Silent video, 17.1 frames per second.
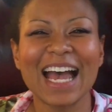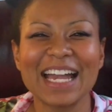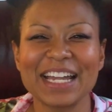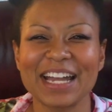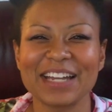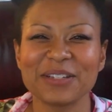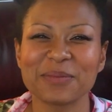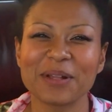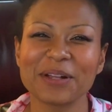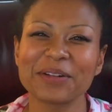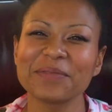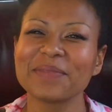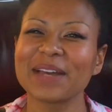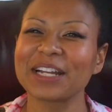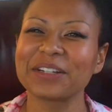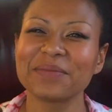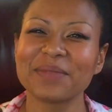Hi guys, welcome
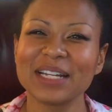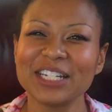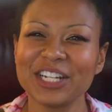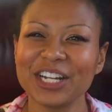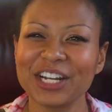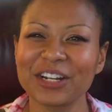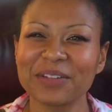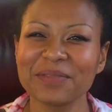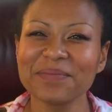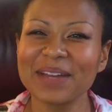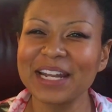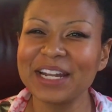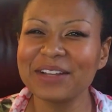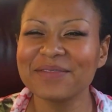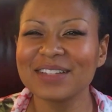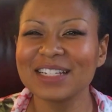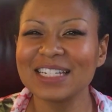back to my channel. My
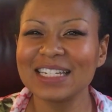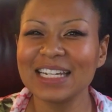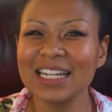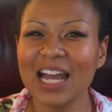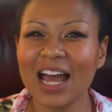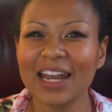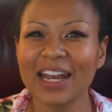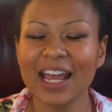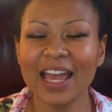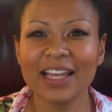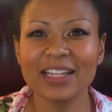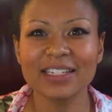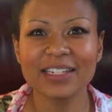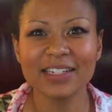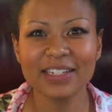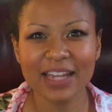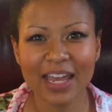name is Tiana and
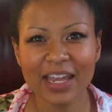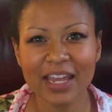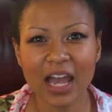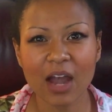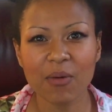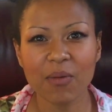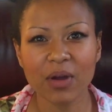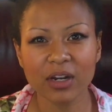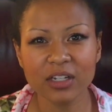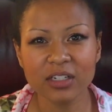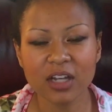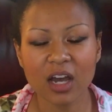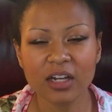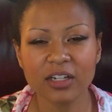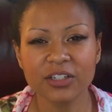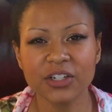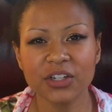today I want to
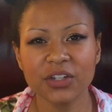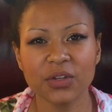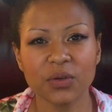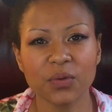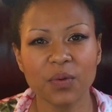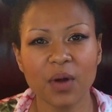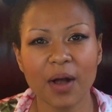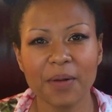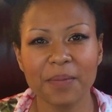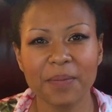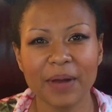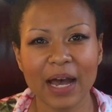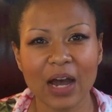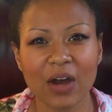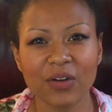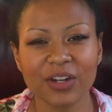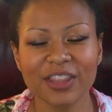talk to you
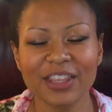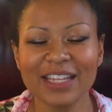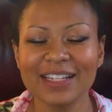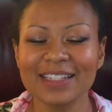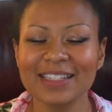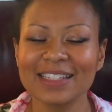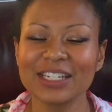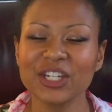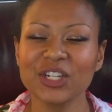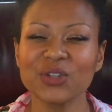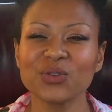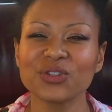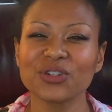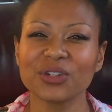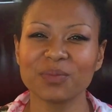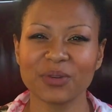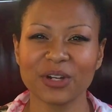about things that you
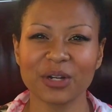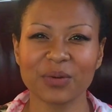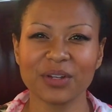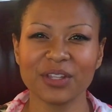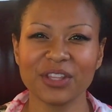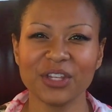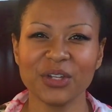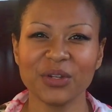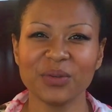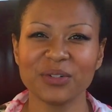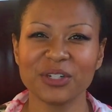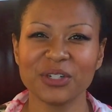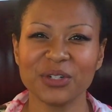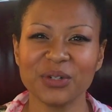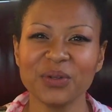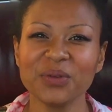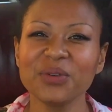should bring with you
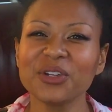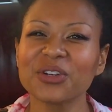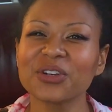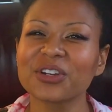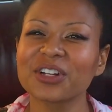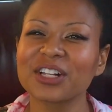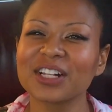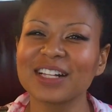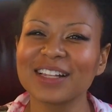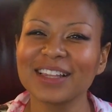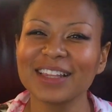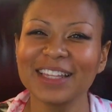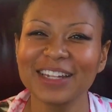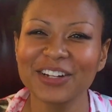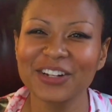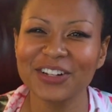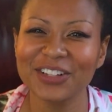to your
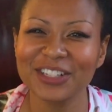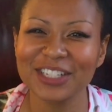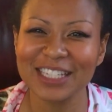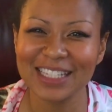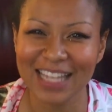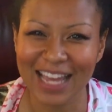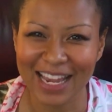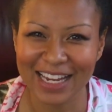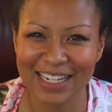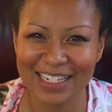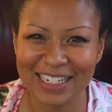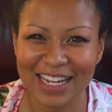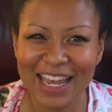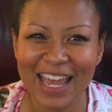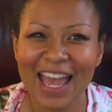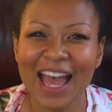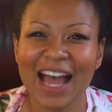clinical site.
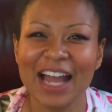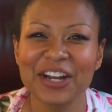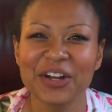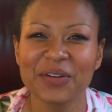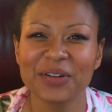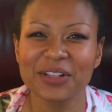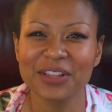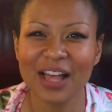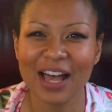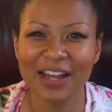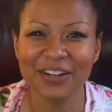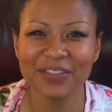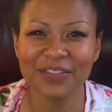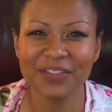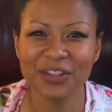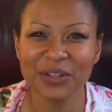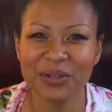I know a lot
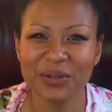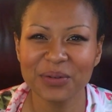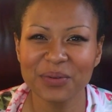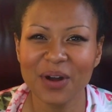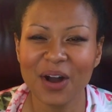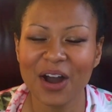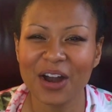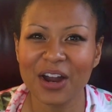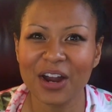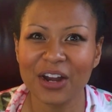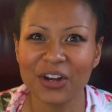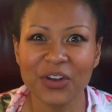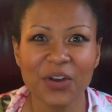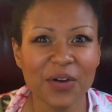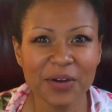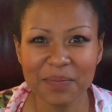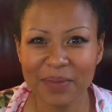of you are
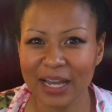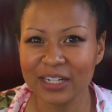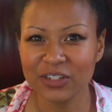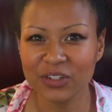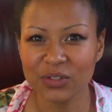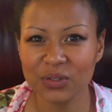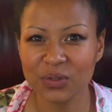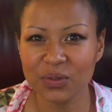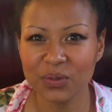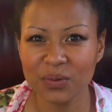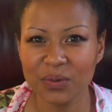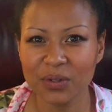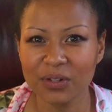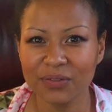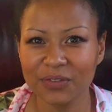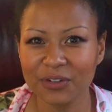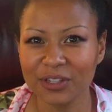going back to
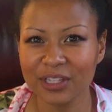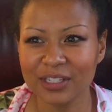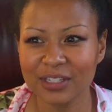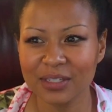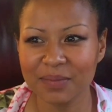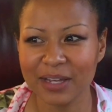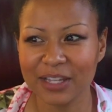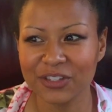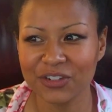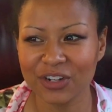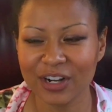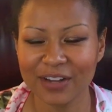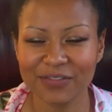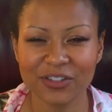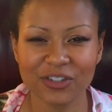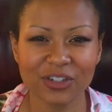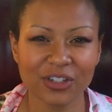school for the semester
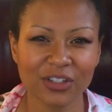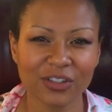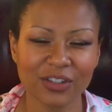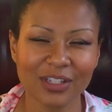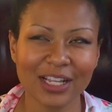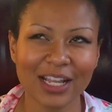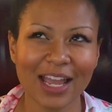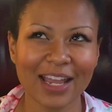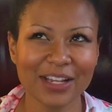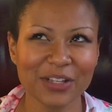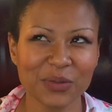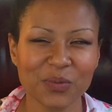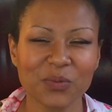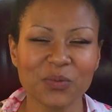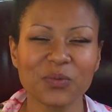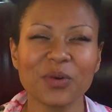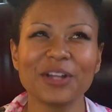after a nice,
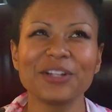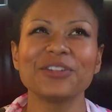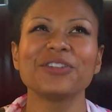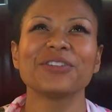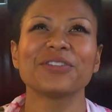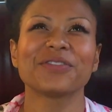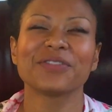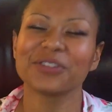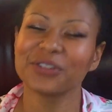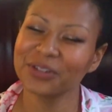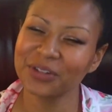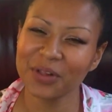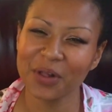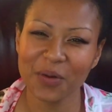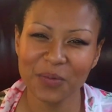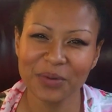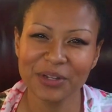
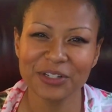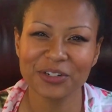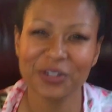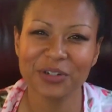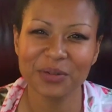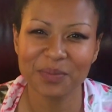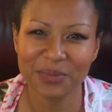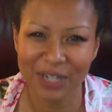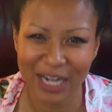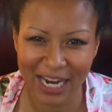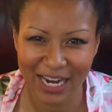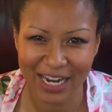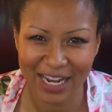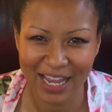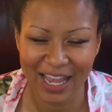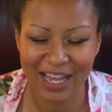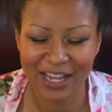wonderful winter
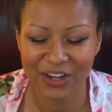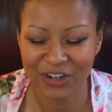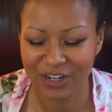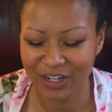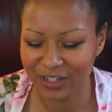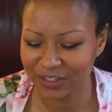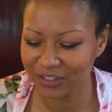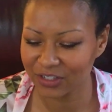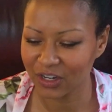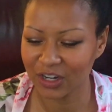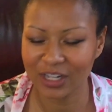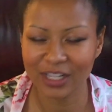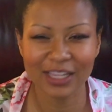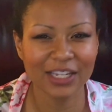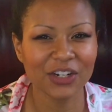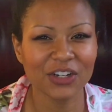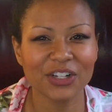break. You're going to start
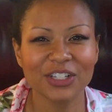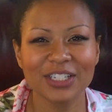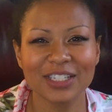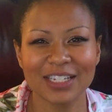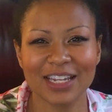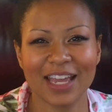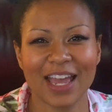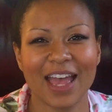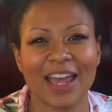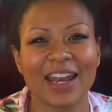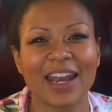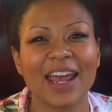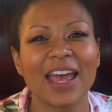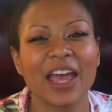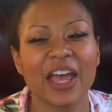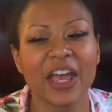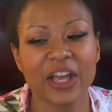clinicals again.
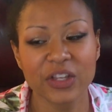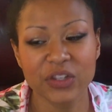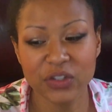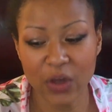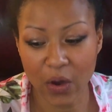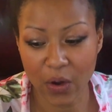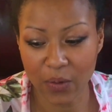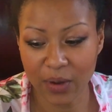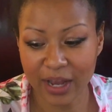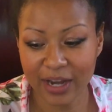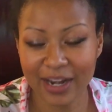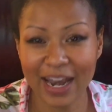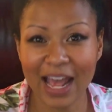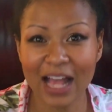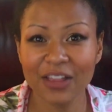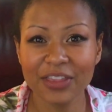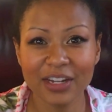So
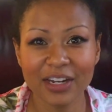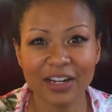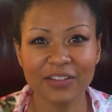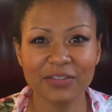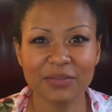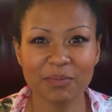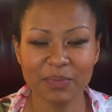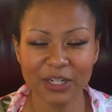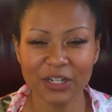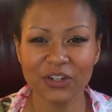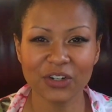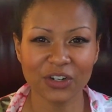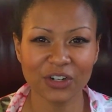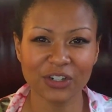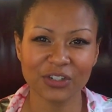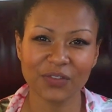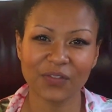now that I've been a
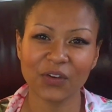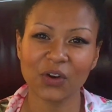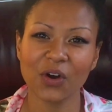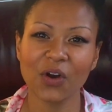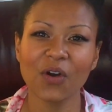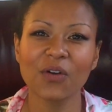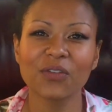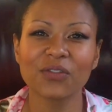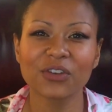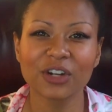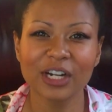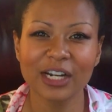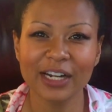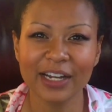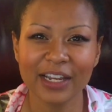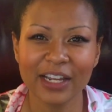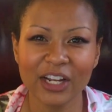nurse for over a
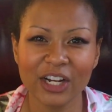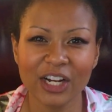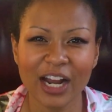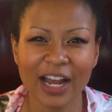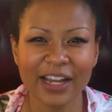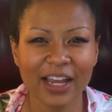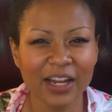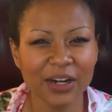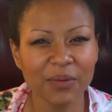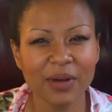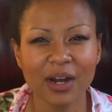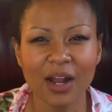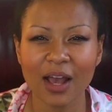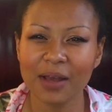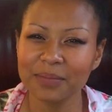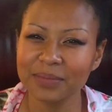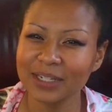year, I kind of want
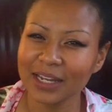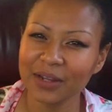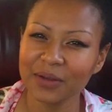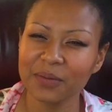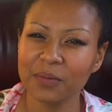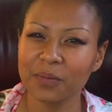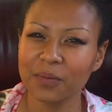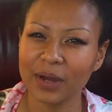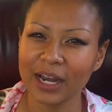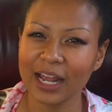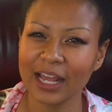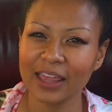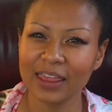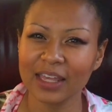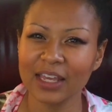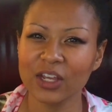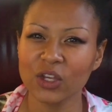to update what I
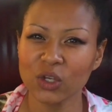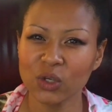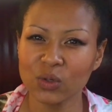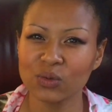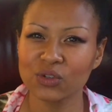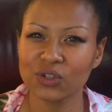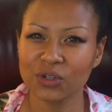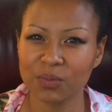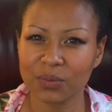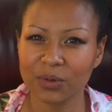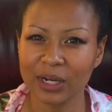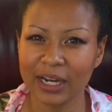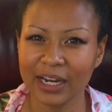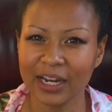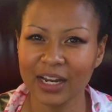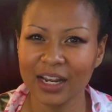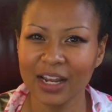think you should
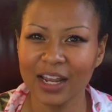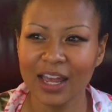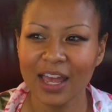bring